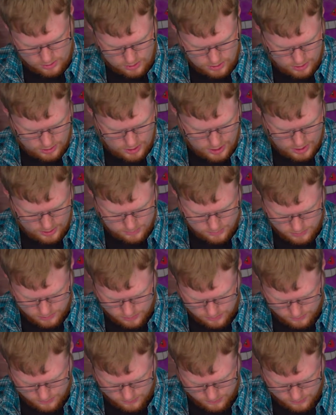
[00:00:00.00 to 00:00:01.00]
games.
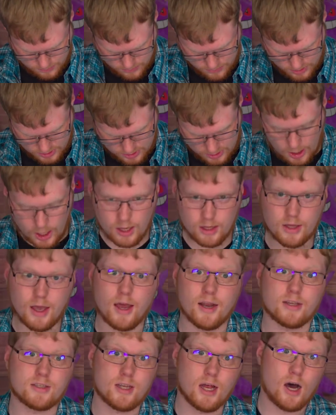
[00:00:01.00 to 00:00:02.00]
It's
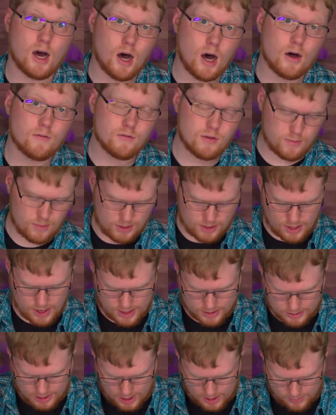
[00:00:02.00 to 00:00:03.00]
not often, but it
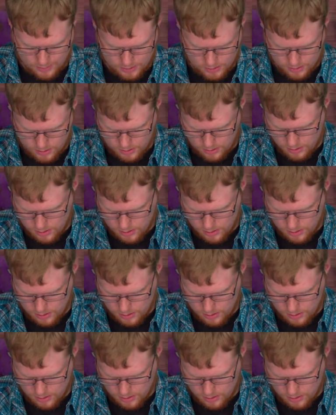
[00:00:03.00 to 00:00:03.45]
has happened.